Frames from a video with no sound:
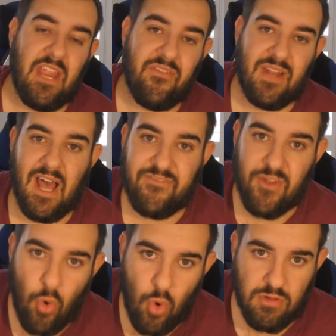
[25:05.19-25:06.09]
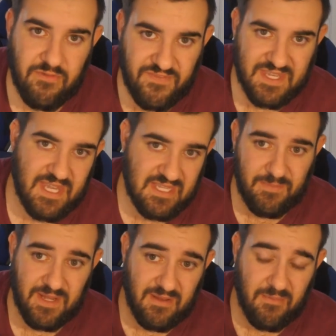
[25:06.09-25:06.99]
even after all of this has
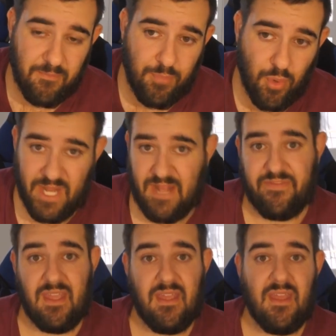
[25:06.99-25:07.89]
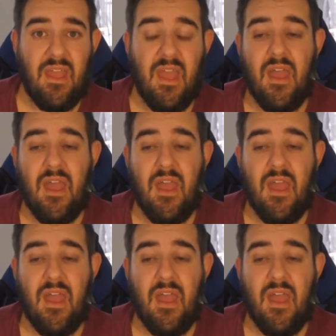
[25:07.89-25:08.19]
been put out there,